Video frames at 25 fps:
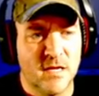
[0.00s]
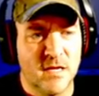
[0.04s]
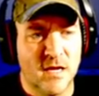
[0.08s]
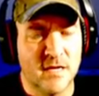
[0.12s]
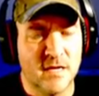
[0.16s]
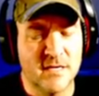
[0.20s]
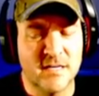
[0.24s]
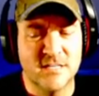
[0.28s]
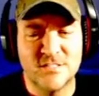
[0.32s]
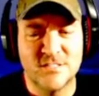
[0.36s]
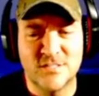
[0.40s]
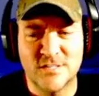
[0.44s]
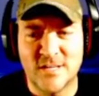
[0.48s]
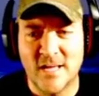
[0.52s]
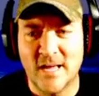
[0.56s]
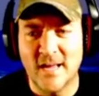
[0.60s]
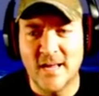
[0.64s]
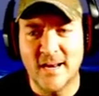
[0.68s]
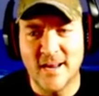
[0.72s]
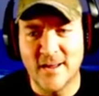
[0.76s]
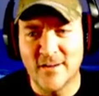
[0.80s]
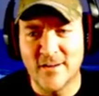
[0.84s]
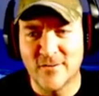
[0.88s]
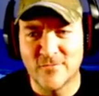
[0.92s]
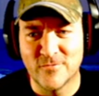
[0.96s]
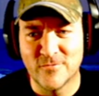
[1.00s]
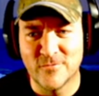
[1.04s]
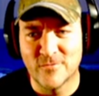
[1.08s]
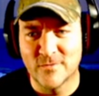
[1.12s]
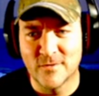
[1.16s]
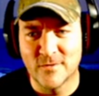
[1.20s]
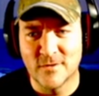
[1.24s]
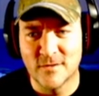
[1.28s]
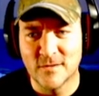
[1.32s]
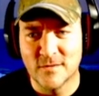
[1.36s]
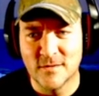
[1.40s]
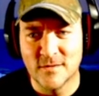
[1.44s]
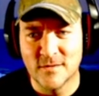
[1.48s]
guess you can't have
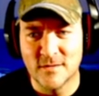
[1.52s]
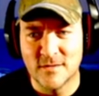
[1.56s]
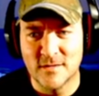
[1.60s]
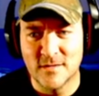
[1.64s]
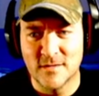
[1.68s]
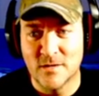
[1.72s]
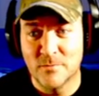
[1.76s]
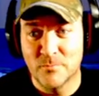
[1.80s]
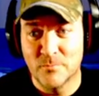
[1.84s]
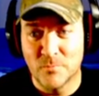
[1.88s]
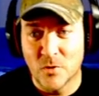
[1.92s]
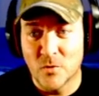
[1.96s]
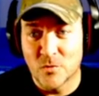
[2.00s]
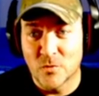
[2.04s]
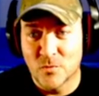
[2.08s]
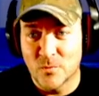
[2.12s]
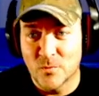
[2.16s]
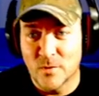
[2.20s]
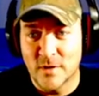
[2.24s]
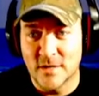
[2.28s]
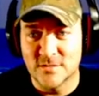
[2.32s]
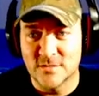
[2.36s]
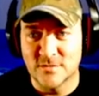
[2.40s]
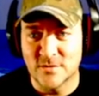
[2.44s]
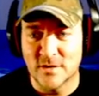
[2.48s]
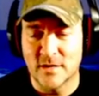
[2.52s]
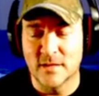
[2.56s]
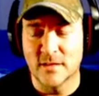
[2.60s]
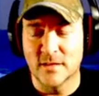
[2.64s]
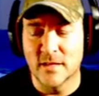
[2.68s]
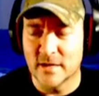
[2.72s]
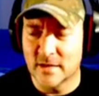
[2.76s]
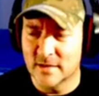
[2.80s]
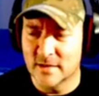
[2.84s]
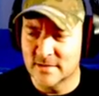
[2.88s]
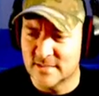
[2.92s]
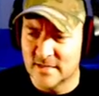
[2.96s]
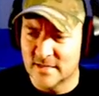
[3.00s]
it both ways, right?
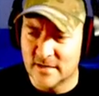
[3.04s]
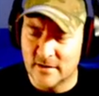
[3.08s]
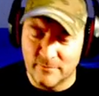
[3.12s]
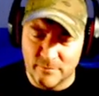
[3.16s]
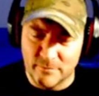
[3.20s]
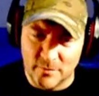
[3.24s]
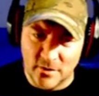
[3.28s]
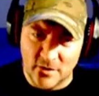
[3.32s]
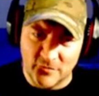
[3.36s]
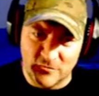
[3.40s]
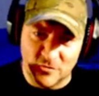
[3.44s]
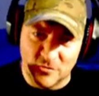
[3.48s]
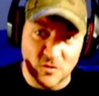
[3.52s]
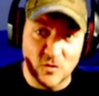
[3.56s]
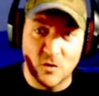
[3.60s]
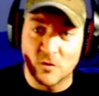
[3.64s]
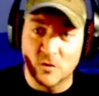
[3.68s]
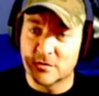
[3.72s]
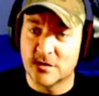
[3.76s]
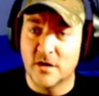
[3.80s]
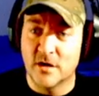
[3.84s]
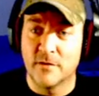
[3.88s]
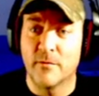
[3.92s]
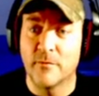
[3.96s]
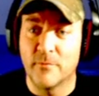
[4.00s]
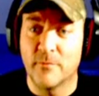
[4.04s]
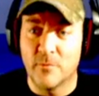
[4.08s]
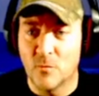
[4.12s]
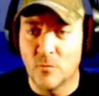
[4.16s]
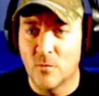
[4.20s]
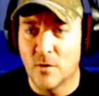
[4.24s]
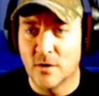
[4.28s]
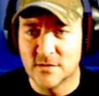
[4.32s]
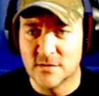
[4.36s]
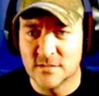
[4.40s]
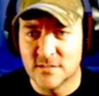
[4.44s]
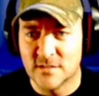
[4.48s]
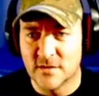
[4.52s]
Like I said, for a long time I've been
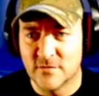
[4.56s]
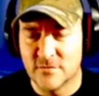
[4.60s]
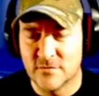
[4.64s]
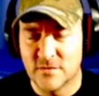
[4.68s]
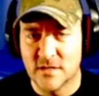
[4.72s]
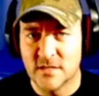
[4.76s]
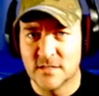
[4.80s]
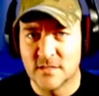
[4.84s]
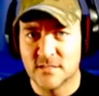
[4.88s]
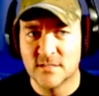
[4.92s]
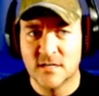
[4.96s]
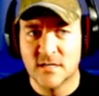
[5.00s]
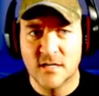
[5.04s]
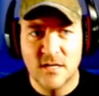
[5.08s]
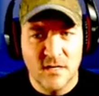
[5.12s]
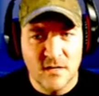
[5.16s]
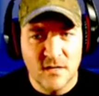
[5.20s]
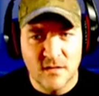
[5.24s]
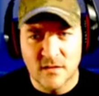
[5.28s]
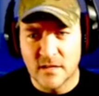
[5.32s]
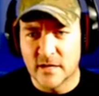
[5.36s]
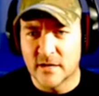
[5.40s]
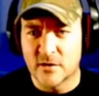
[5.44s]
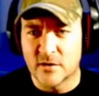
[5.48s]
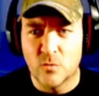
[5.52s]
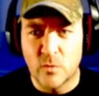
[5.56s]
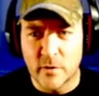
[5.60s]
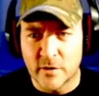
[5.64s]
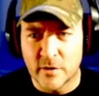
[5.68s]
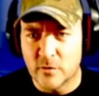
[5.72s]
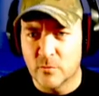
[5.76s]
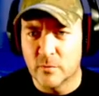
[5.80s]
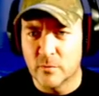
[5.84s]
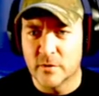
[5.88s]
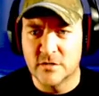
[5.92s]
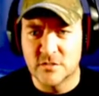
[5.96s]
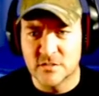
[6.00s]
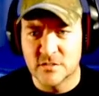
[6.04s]
wanting stuff that's like quicker.
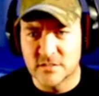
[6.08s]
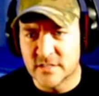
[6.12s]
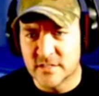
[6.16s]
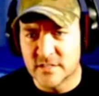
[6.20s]
We can just